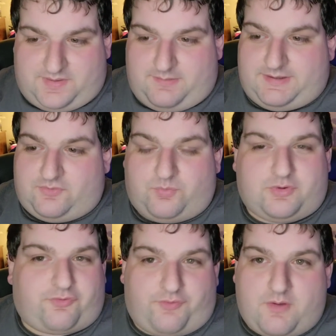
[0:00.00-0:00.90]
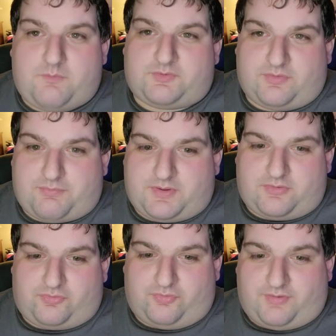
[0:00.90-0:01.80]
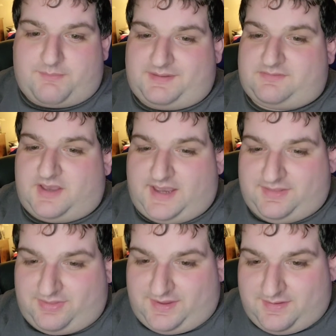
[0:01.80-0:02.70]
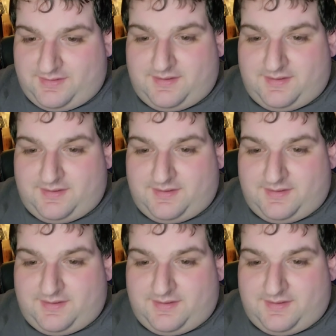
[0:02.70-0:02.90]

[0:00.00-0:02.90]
I mean, his worst film was The Brothers Grimm and Tideland.